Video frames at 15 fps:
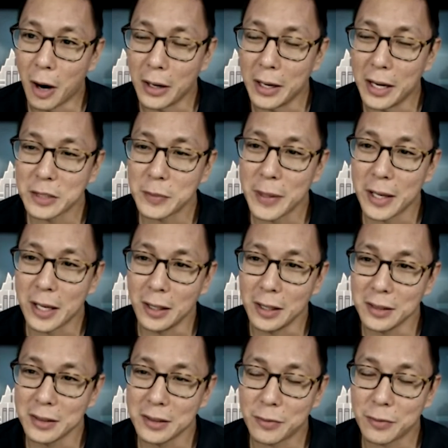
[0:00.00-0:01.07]
next
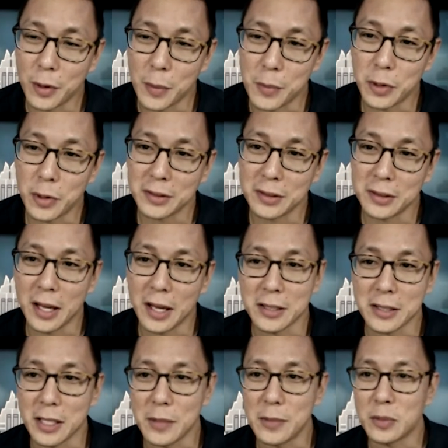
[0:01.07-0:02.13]
panelist from Trusted
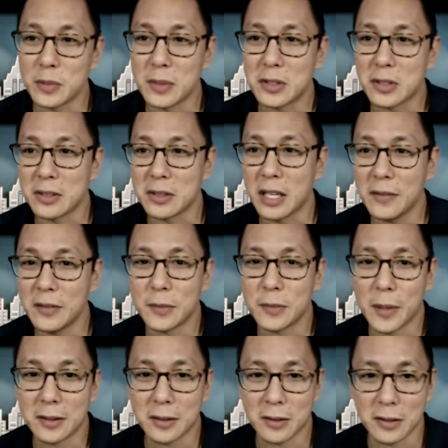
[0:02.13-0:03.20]
Tech Team is Mr. David
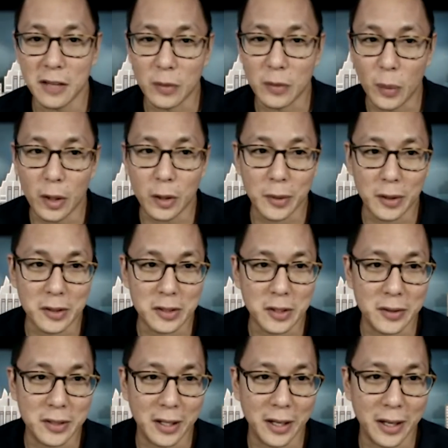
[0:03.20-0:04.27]
Spencer. David, welcome to the
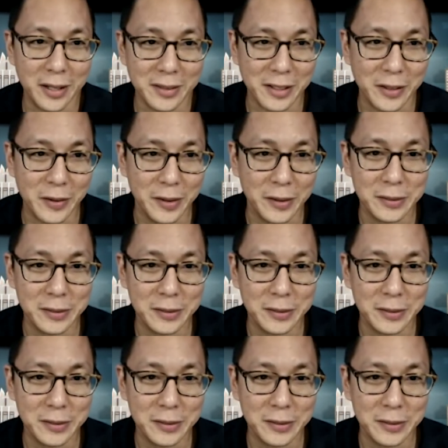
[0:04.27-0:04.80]
show today. How's it going?